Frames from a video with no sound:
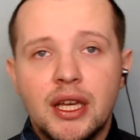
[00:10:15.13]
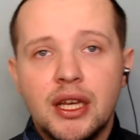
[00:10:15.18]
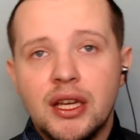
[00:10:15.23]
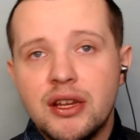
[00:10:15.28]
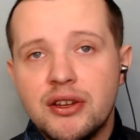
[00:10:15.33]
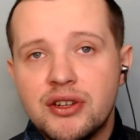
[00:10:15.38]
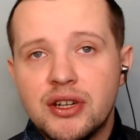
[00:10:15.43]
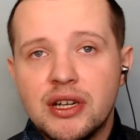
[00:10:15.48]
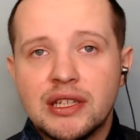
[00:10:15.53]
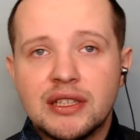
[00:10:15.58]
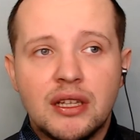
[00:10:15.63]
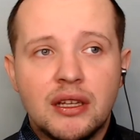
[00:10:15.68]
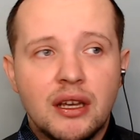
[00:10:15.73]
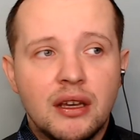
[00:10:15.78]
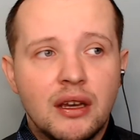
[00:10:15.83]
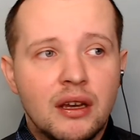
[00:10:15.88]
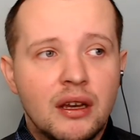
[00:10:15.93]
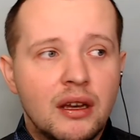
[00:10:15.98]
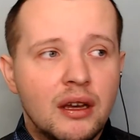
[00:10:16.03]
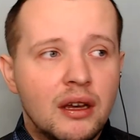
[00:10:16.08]
And just
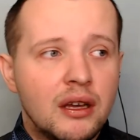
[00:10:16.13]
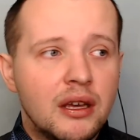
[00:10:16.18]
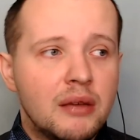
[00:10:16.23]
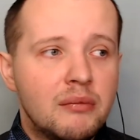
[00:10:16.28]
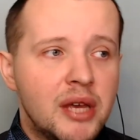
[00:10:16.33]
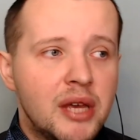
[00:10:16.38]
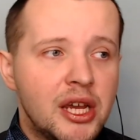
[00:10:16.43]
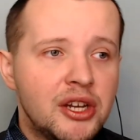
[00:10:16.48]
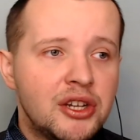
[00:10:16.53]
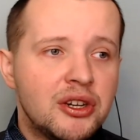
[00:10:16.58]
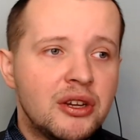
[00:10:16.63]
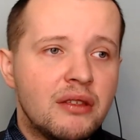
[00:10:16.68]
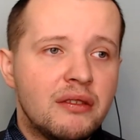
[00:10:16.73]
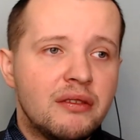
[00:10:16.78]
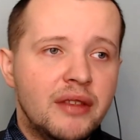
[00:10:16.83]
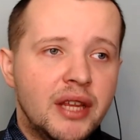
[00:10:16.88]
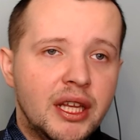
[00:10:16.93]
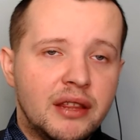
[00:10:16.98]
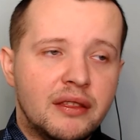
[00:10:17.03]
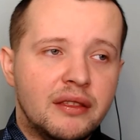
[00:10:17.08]
imagine
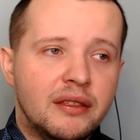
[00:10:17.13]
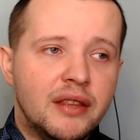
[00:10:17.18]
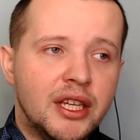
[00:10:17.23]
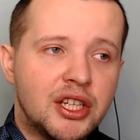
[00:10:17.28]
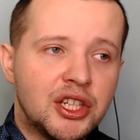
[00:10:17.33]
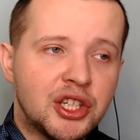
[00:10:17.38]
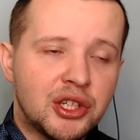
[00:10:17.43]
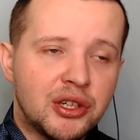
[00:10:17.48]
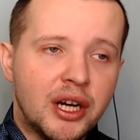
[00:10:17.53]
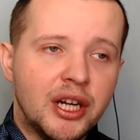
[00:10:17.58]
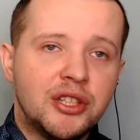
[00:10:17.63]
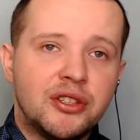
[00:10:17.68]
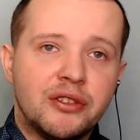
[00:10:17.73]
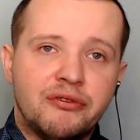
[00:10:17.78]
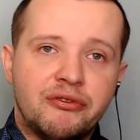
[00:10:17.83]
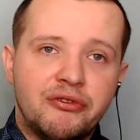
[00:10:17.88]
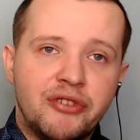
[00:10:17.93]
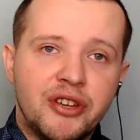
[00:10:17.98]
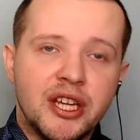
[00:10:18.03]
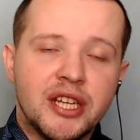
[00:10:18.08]
that they try to
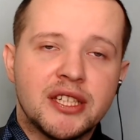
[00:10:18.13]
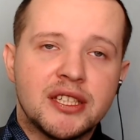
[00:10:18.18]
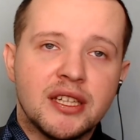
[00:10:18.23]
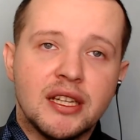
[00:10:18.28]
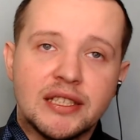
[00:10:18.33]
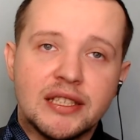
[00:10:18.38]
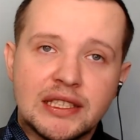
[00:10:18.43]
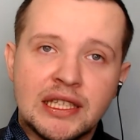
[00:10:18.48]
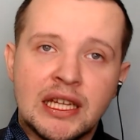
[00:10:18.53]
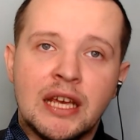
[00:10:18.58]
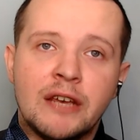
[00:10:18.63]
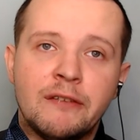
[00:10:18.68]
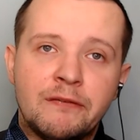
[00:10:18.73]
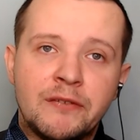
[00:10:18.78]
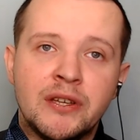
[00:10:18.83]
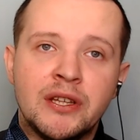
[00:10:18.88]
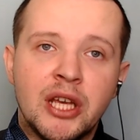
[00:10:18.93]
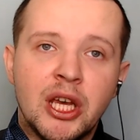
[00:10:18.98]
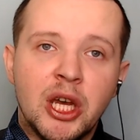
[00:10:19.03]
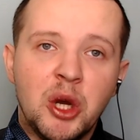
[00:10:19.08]
fix
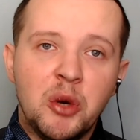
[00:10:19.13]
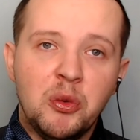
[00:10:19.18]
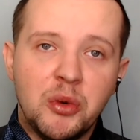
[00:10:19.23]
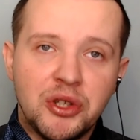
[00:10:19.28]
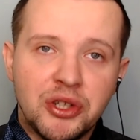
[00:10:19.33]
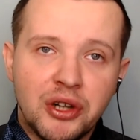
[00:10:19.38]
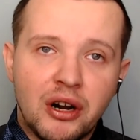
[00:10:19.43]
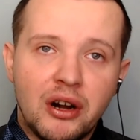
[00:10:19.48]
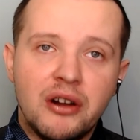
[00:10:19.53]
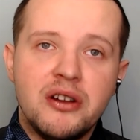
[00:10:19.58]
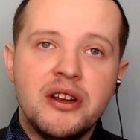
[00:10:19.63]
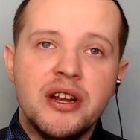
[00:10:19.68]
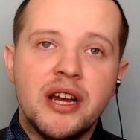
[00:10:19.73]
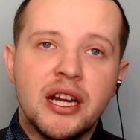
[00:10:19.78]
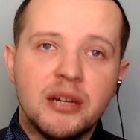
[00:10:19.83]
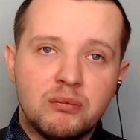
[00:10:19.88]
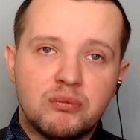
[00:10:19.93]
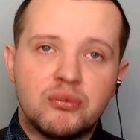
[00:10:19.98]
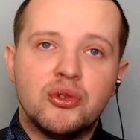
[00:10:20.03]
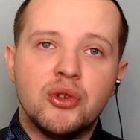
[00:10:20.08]
something which are
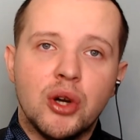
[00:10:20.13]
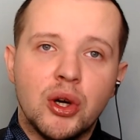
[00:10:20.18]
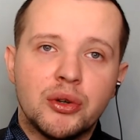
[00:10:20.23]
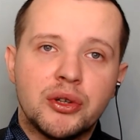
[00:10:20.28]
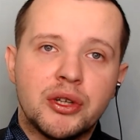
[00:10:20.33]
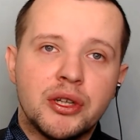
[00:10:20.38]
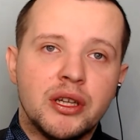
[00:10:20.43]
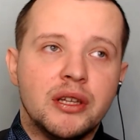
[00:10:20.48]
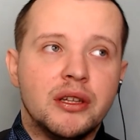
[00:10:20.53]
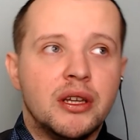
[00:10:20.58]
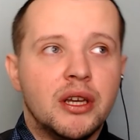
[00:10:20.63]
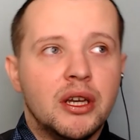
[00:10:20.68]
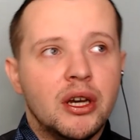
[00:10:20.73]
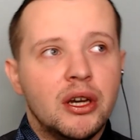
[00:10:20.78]
not broken,